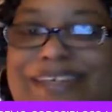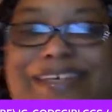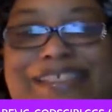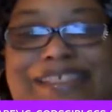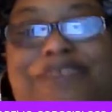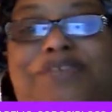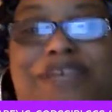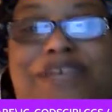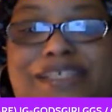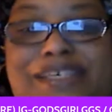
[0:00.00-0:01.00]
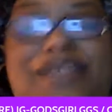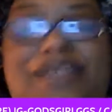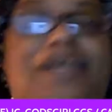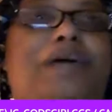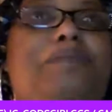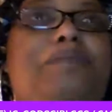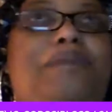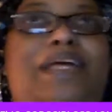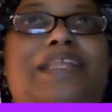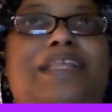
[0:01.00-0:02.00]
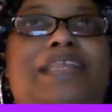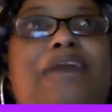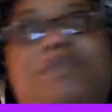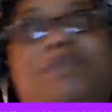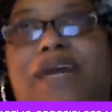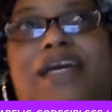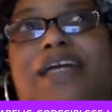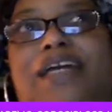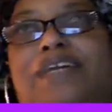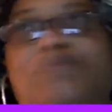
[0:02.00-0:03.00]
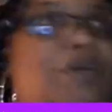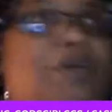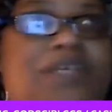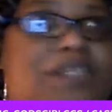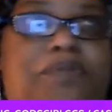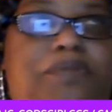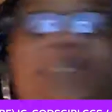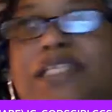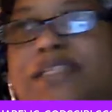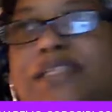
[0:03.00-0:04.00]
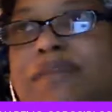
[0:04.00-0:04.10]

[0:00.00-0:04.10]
Sounds crazy. But he was my only support system. I